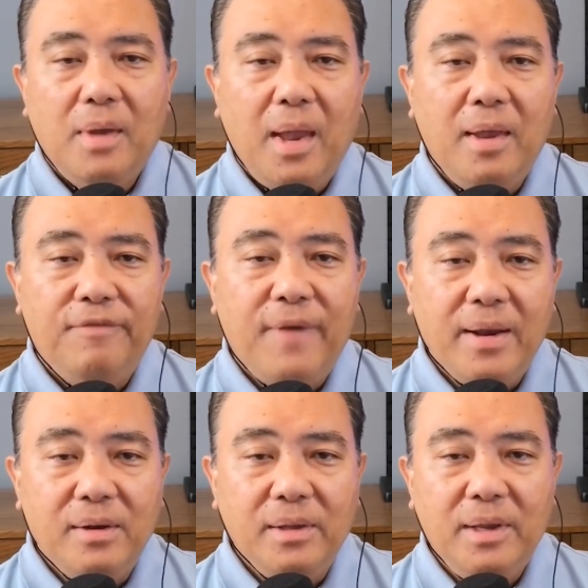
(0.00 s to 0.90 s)
And
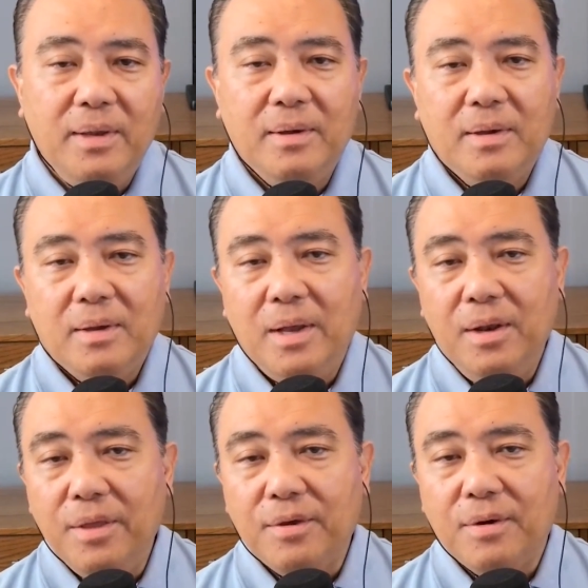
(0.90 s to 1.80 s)
finally,
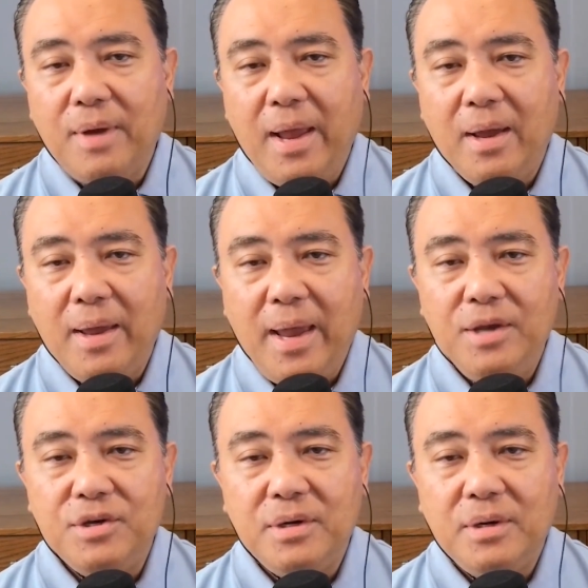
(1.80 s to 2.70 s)
another AI
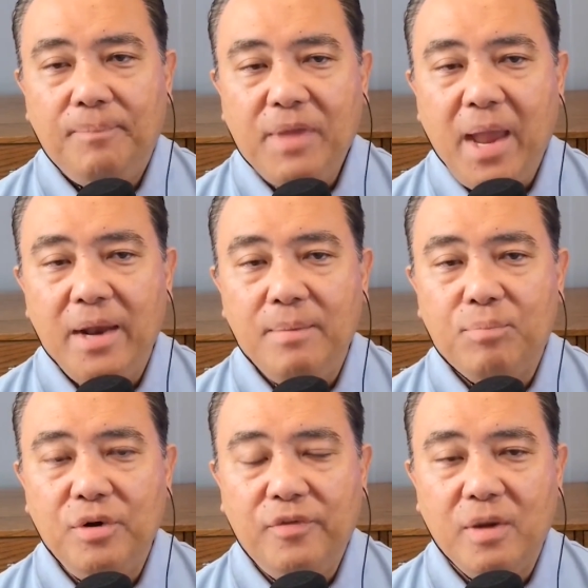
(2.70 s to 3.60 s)
agent can
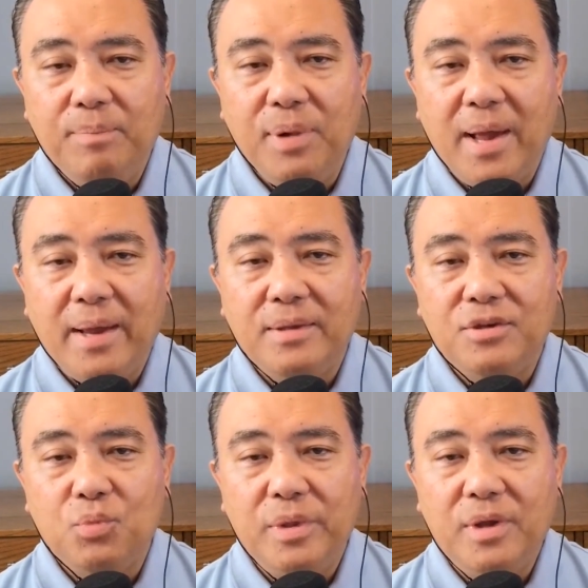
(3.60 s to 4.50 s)
improve
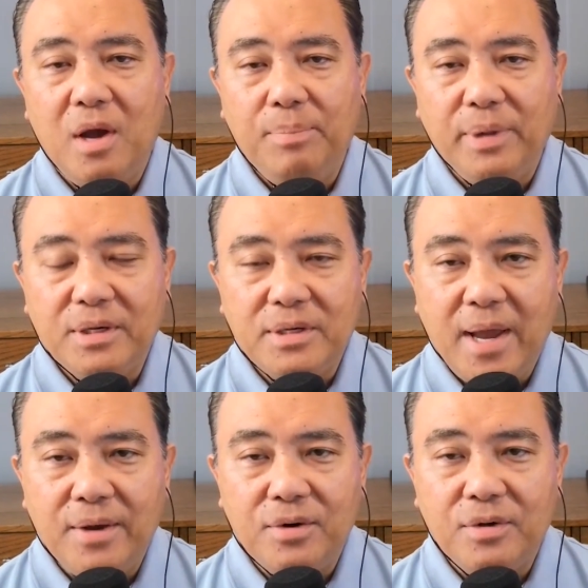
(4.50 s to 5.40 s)
compliance with complex
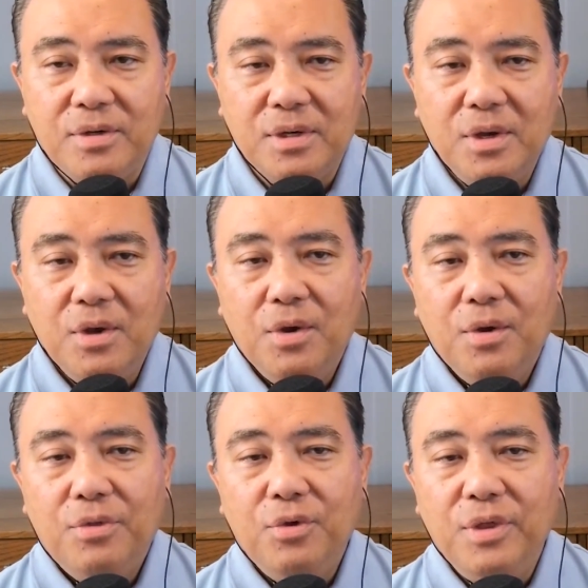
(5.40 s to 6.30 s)
standards
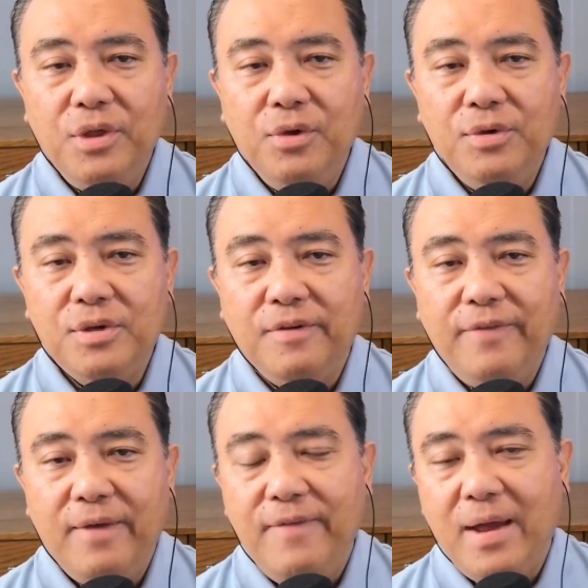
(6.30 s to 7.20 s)
through the use of
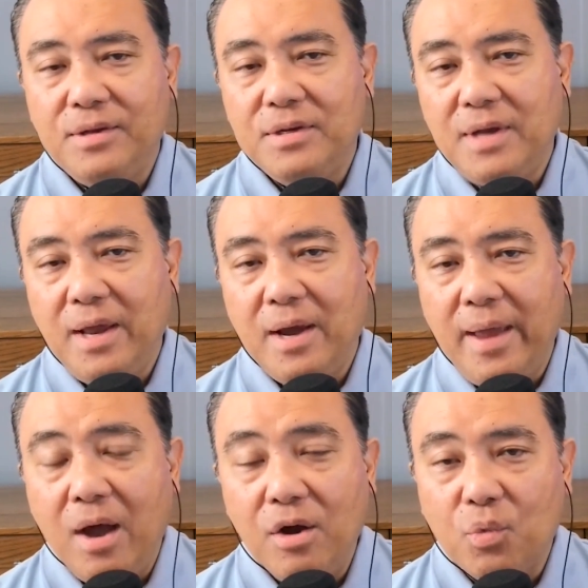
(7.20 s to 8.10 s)
advanced AI
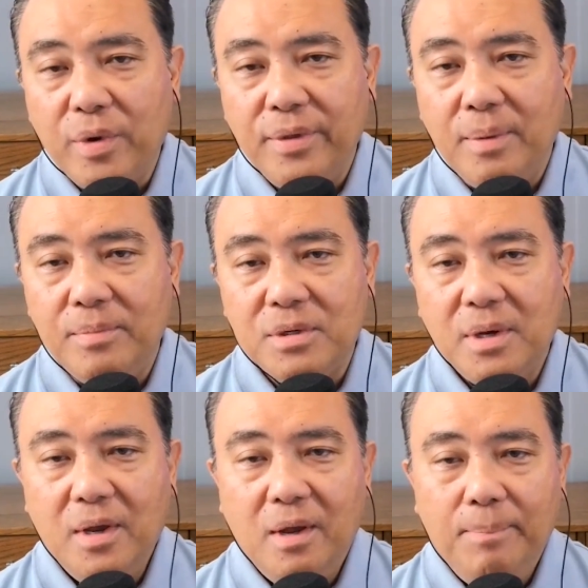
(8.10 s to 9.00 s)
algorithms
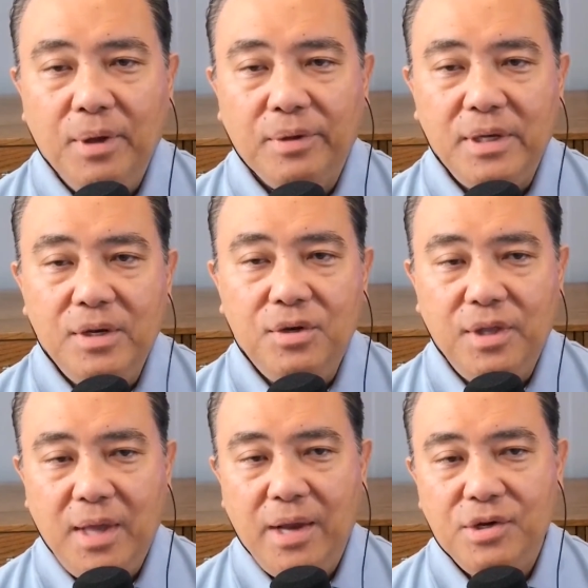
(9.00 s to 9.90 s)
built into
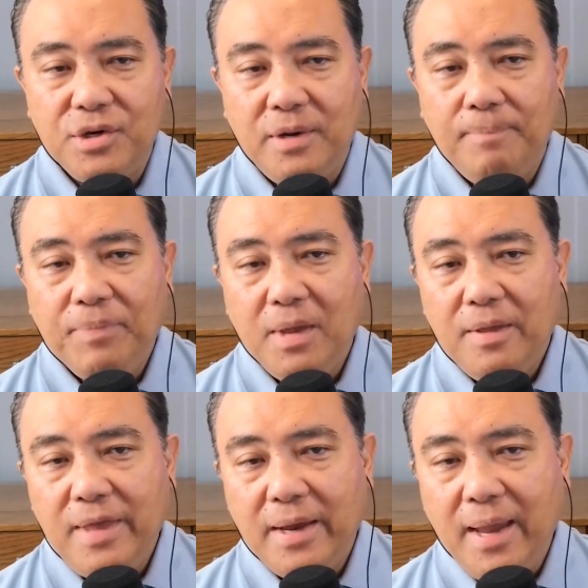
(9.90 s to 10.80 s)
the agent
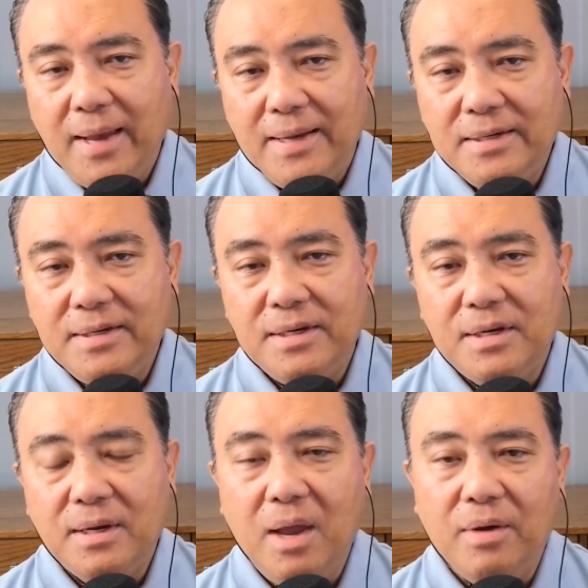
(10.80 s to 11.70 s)
that can
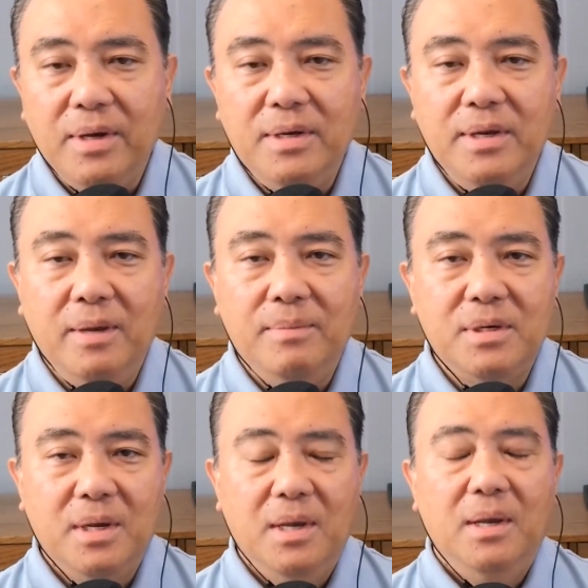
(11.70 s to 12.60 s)
assist accounting
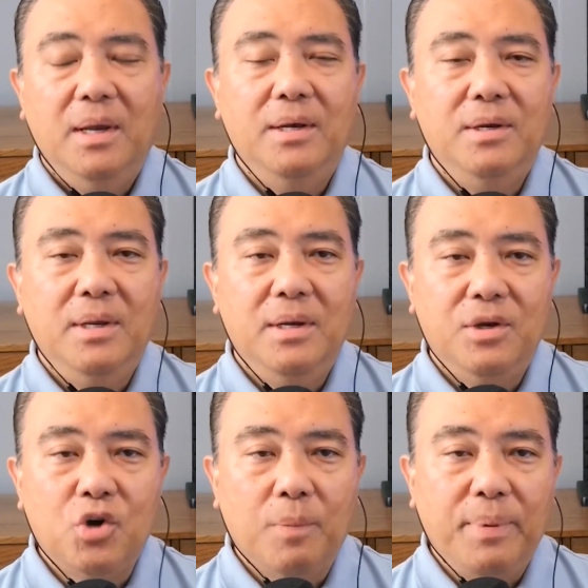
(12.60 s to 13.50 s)
teams in
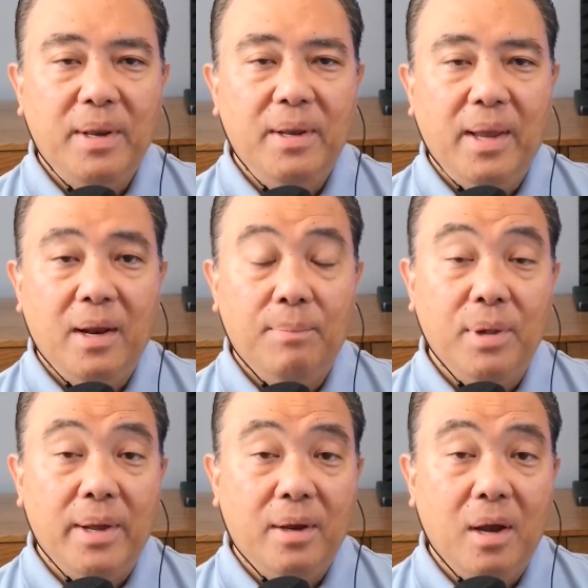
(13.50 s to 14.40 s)
interpreting and
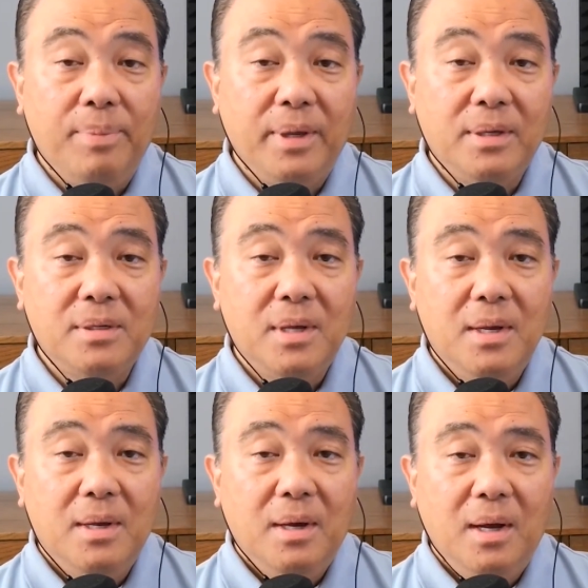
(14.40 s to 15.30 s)
applying complex
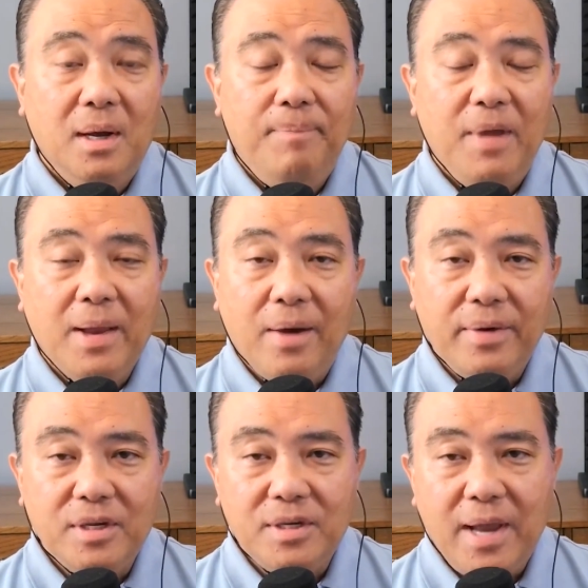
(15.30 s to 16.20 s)

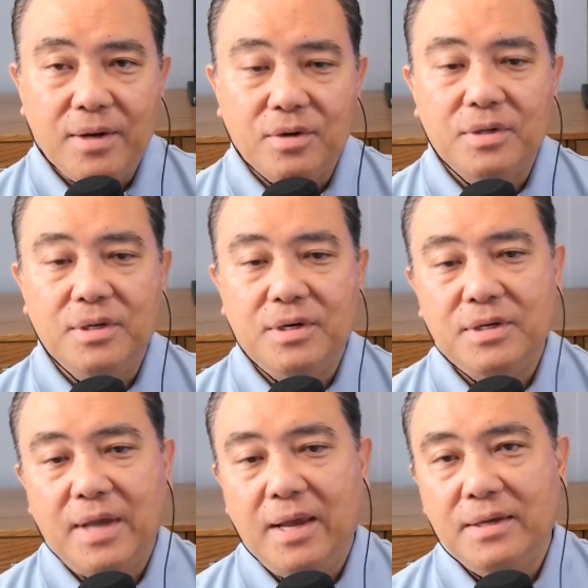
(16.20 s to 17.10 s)
accounting standards such
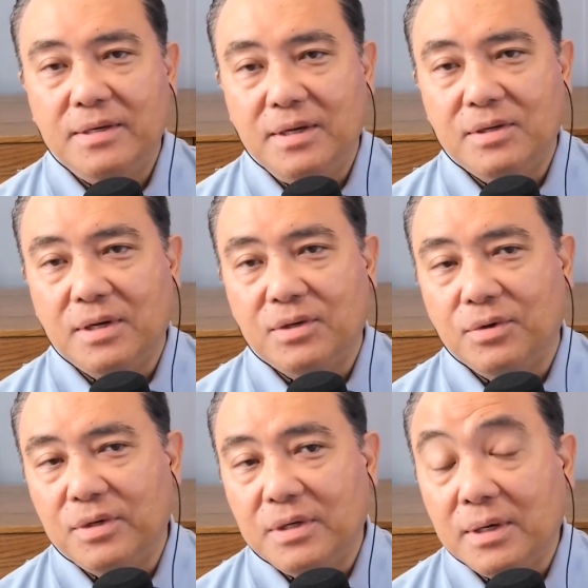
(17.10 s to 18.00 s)
as ASC
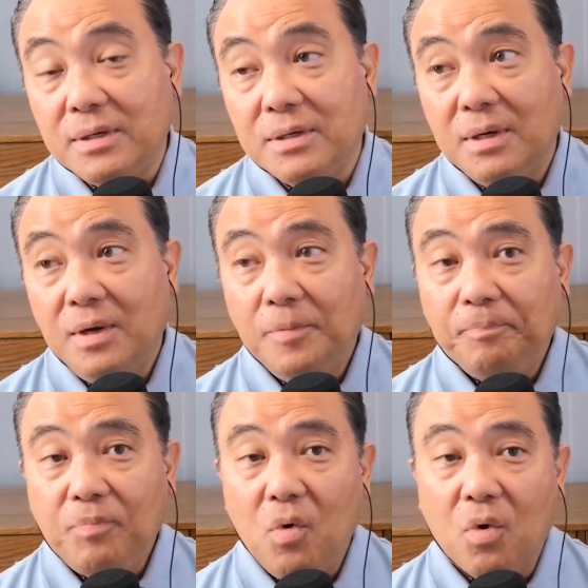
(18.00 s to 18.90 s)
606
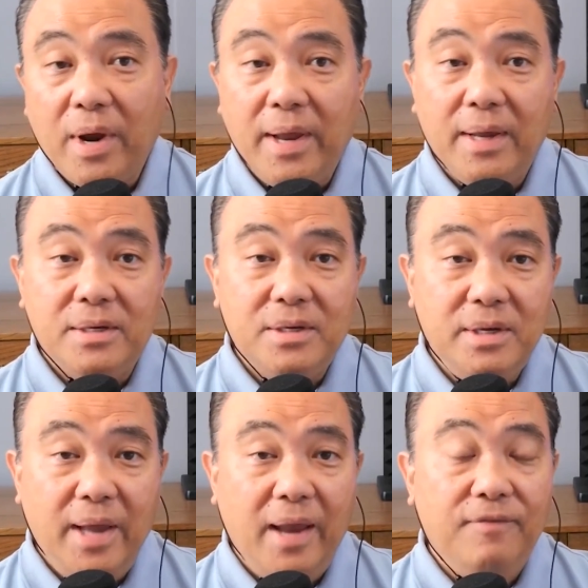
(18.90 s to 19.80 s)
or ASC
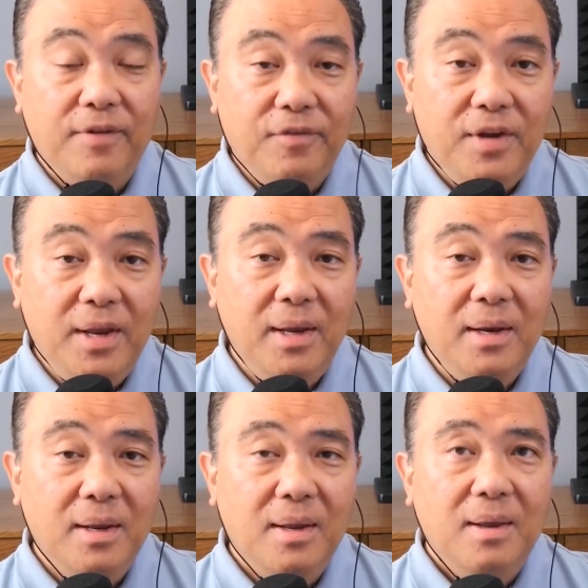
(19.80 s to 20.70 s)

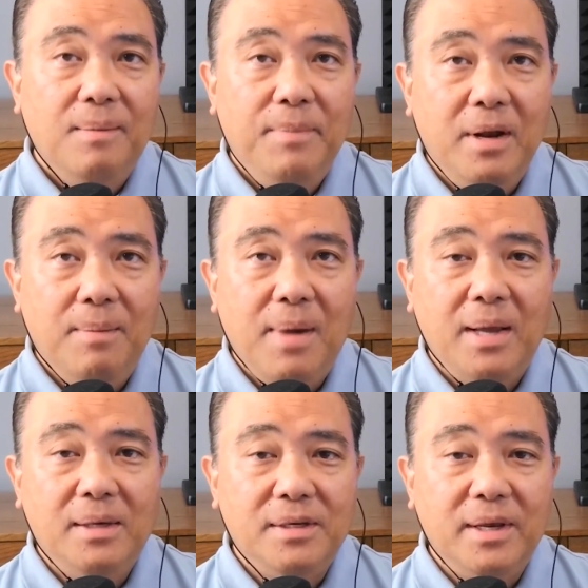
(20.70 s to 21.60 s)
815,
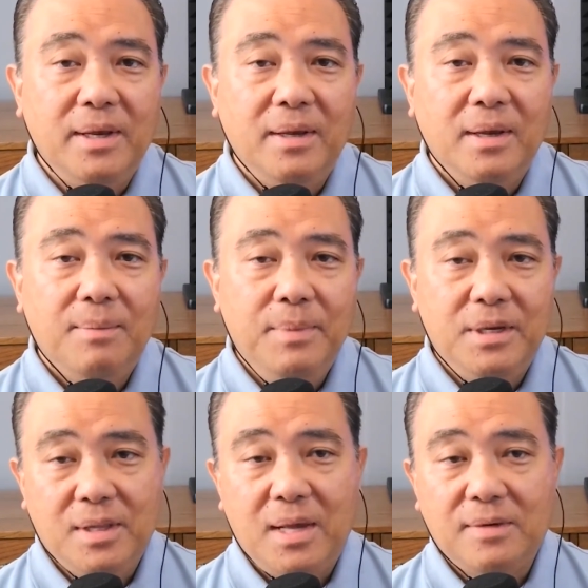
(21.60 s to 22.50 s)
minimizing
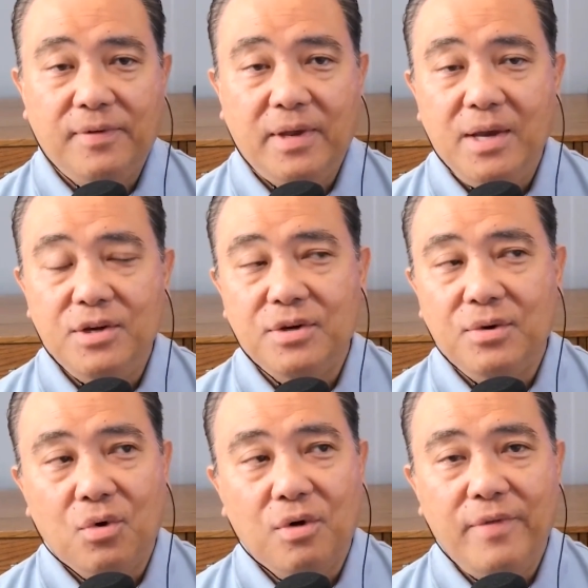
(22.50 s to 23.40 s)

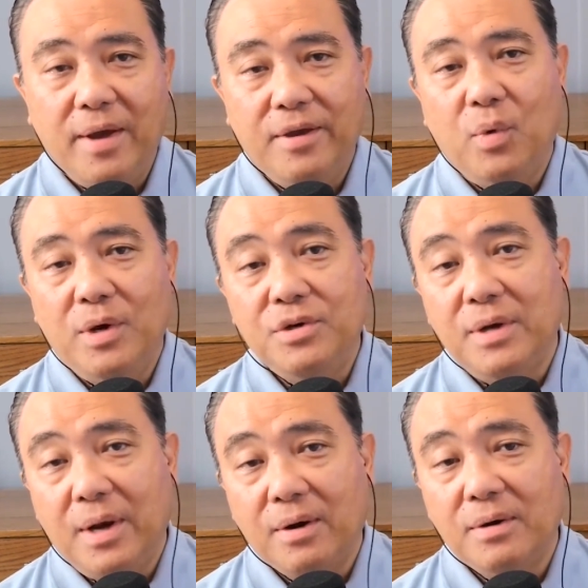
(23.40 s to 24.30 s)
misclassification or
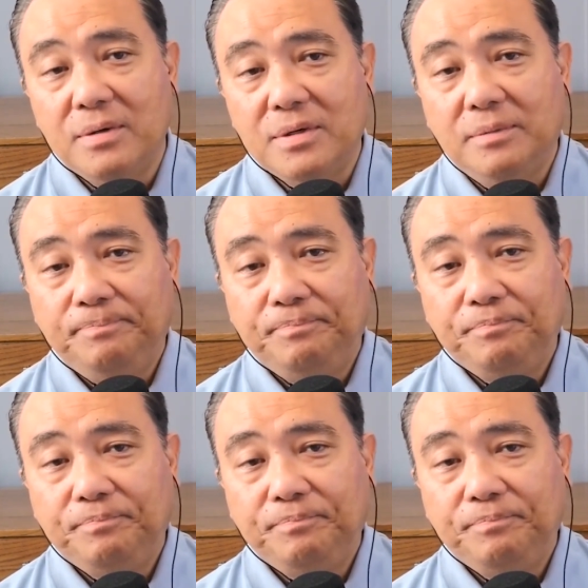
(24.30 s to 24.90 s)
valuation errors.